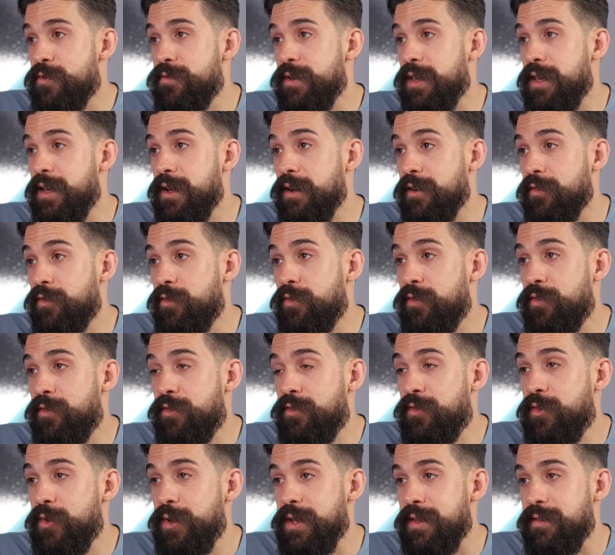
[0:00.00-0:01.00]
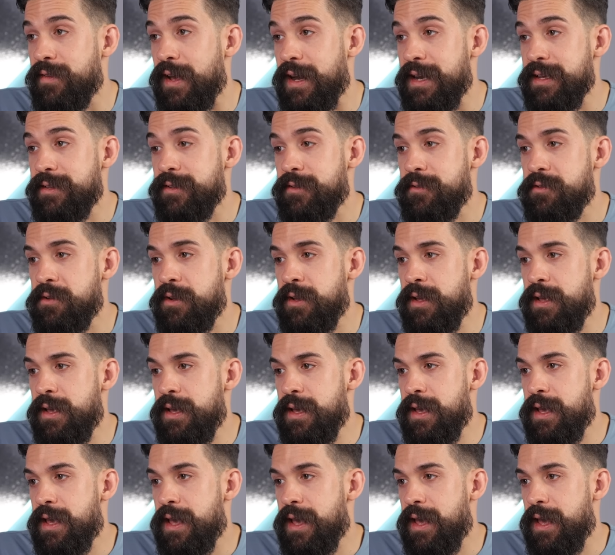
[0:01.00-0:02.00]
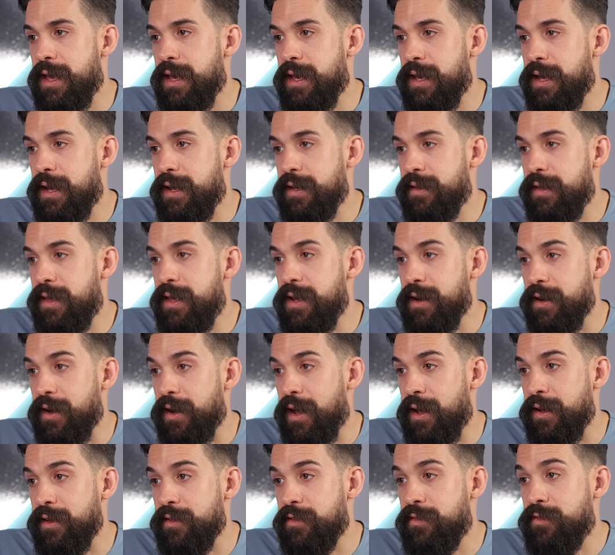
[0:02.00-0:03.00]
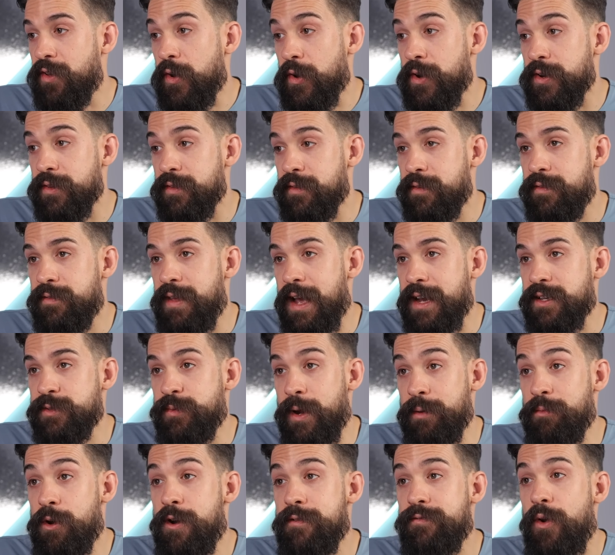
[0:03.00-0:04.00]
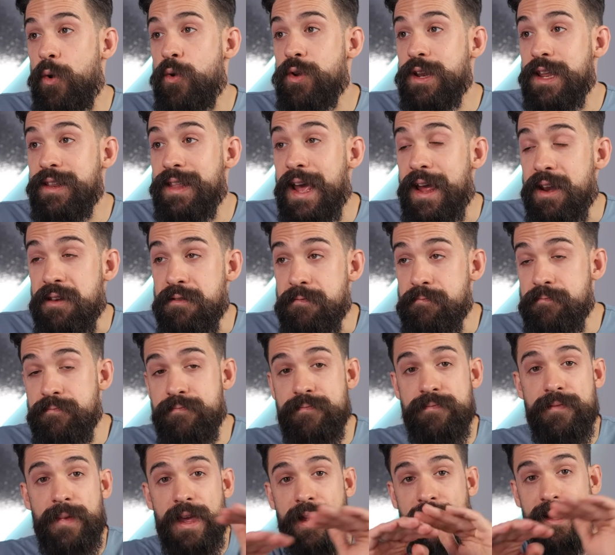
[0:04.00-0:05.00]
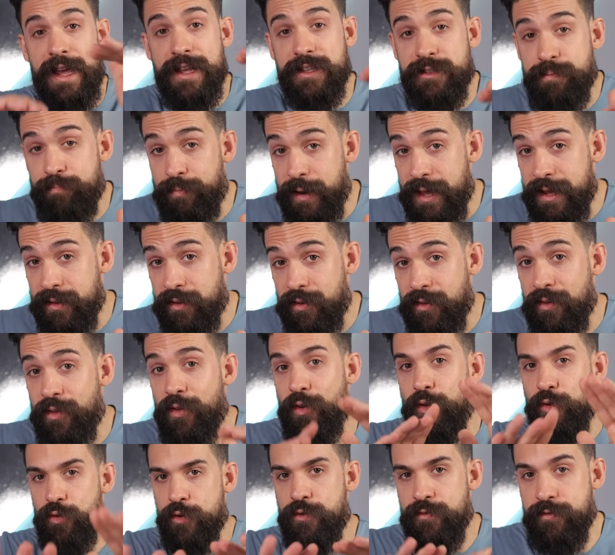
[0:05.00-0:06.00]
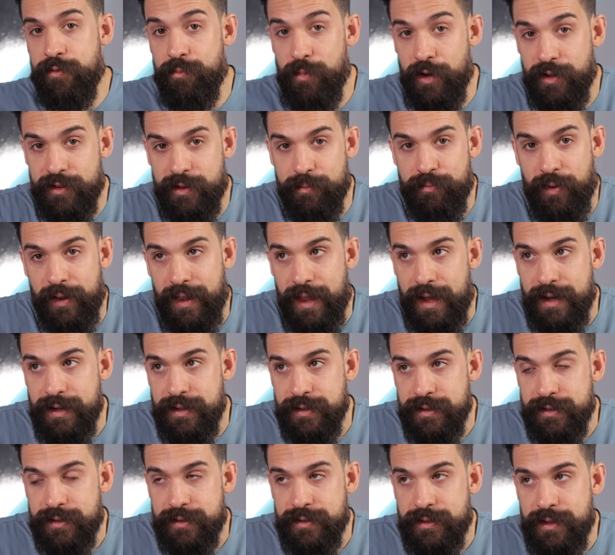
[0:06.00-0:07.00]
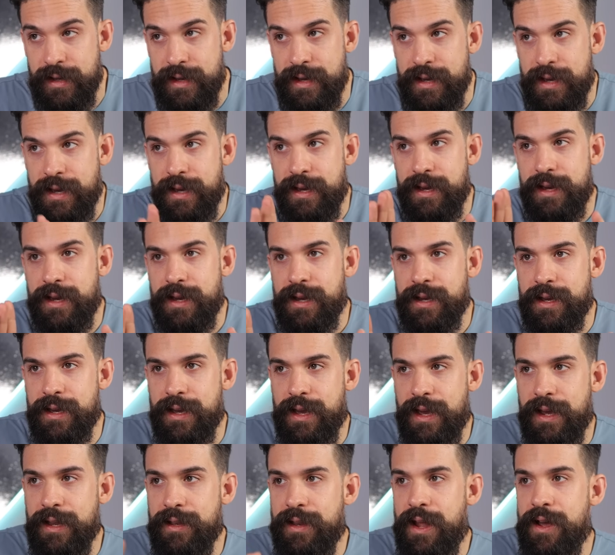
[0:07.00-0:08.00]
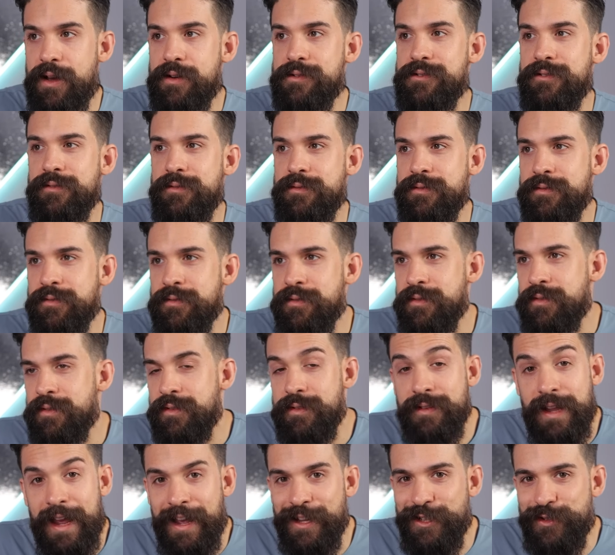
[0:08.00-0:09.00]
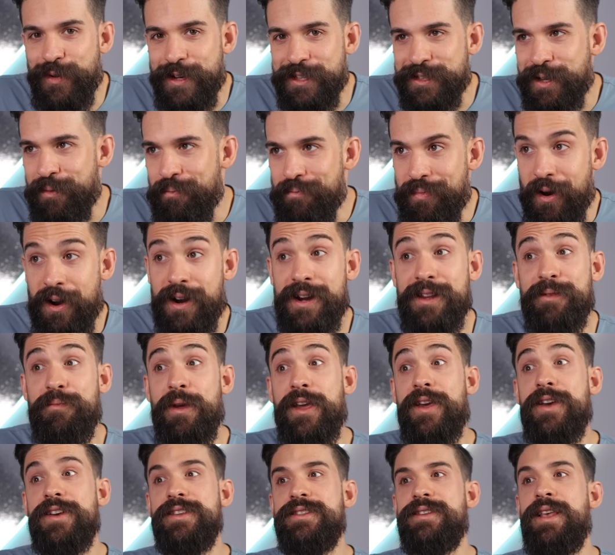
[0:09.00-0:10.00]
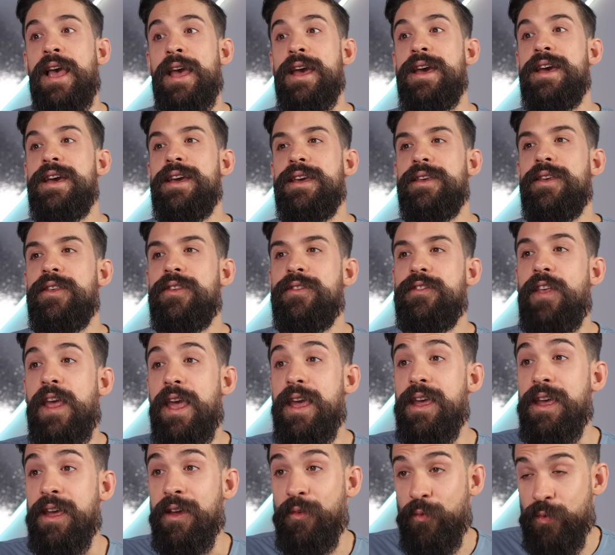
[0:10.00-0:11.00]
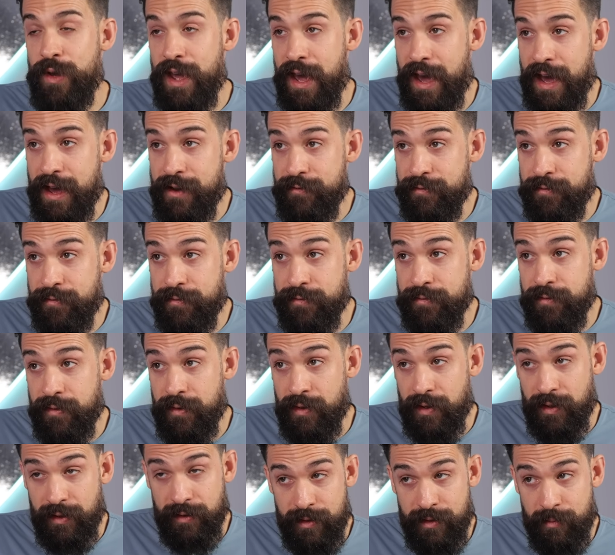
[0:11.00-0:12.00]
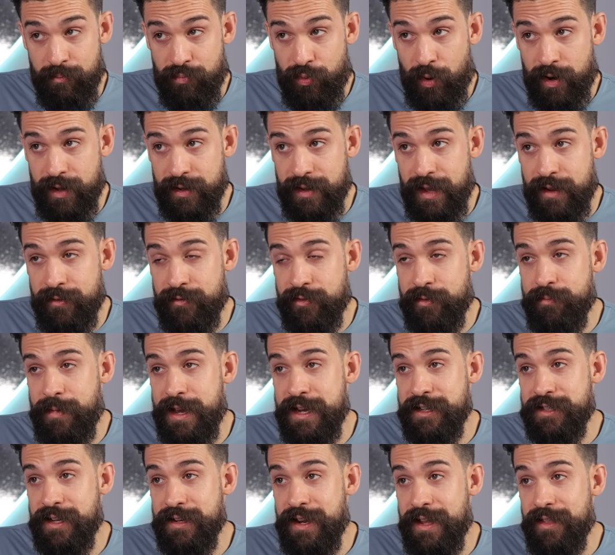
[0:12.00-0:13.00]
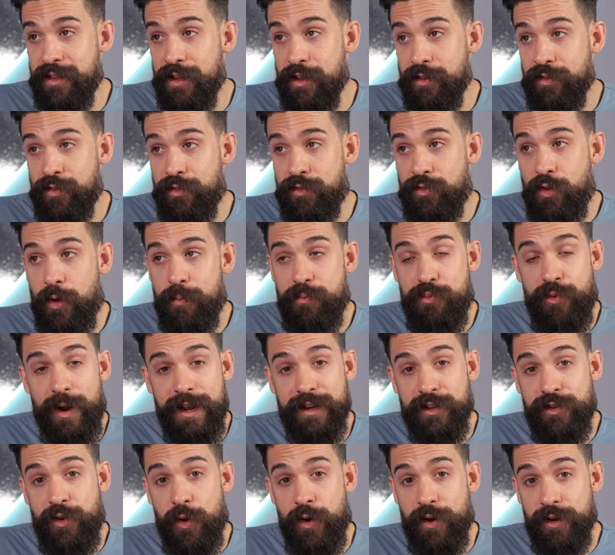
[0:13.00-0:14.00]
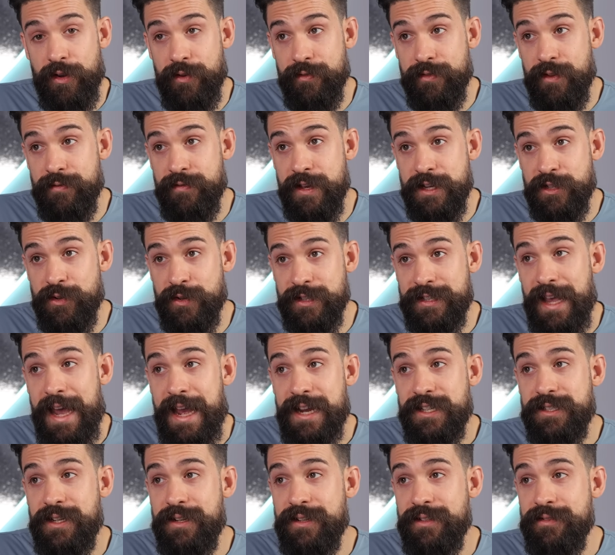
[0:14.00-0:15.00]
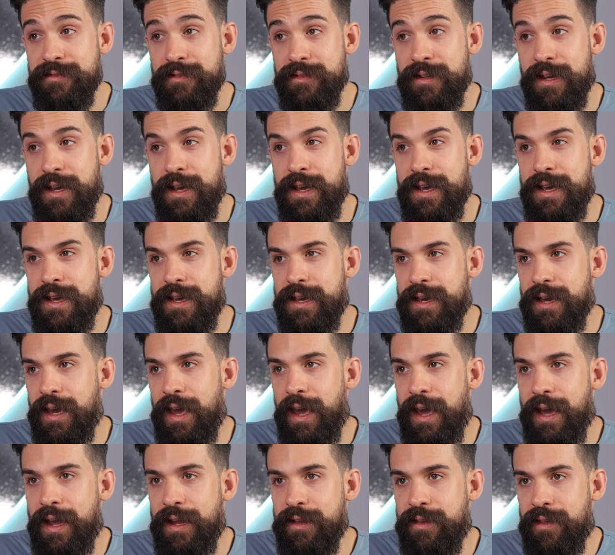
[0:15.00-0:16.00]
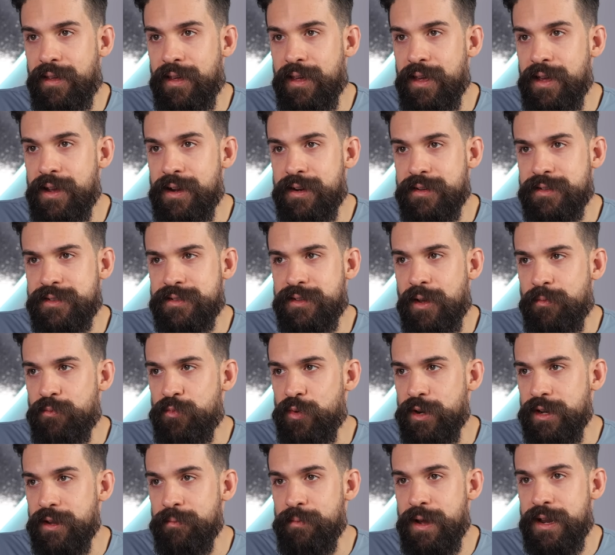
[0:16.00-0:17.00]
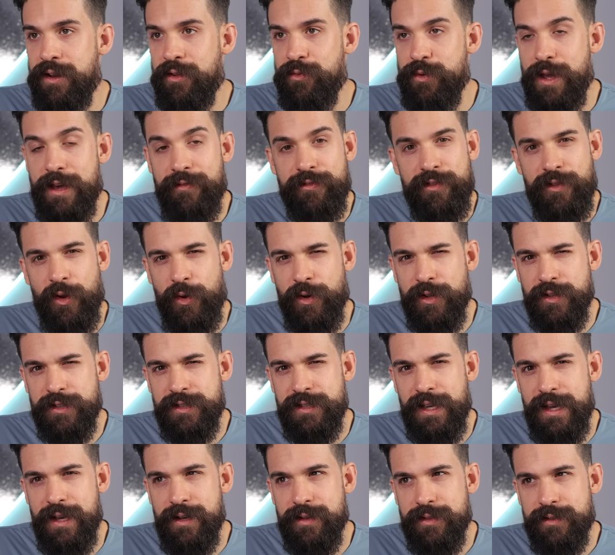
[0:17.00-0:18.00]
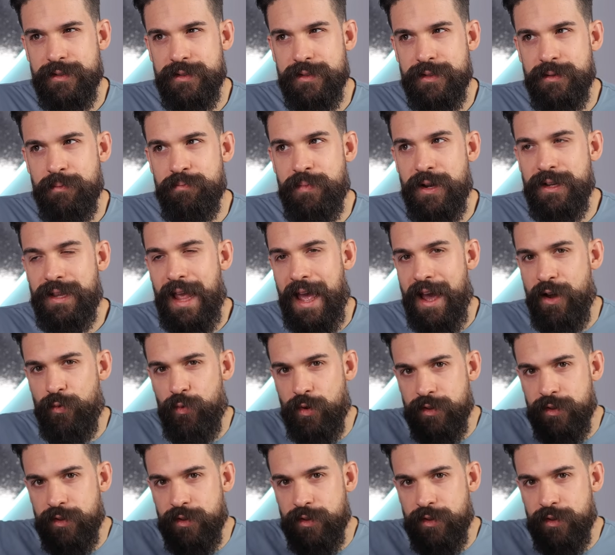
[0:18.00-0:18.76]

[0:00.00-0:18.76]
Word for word: over here to the title and here I turn text wrap off, only then it gets split over multiple lines. And now the interesting part, because you see we have the product information in the top right corner of the visualization. And here somewhere in the middle, we have total sales. But I